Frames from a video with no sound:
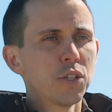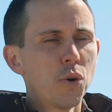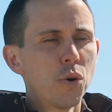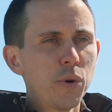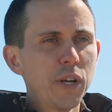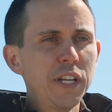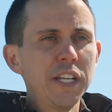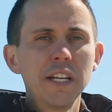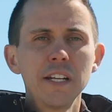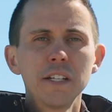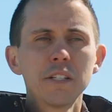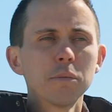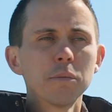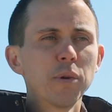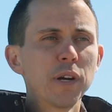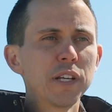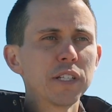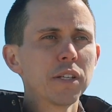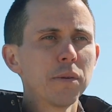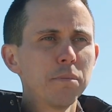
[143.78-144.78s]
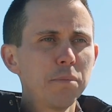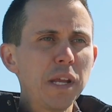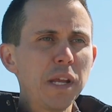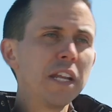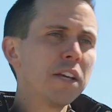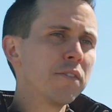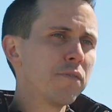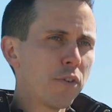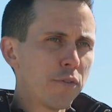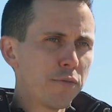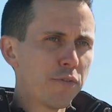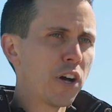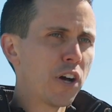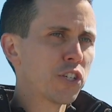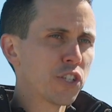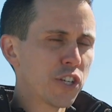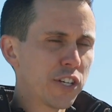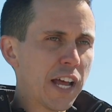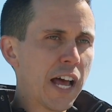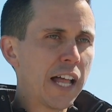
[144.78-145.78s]
we needed to bring some meaningful
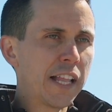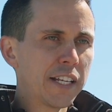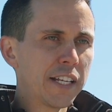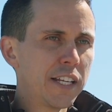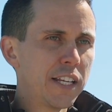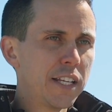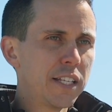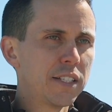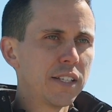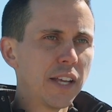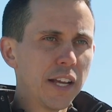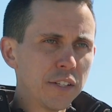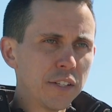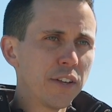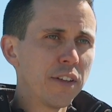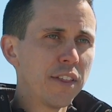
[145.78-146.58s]
functionalities into